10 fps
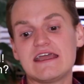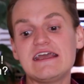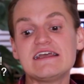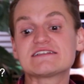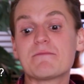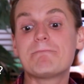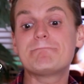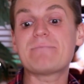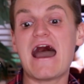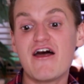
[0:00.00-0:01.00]
It is a
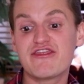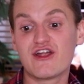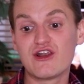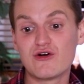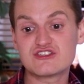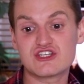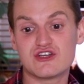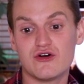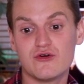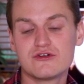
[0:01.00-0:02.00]

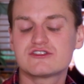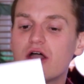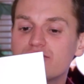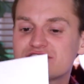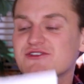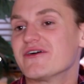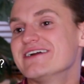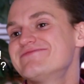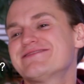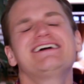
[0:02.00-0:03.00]
pathological, no, sorry.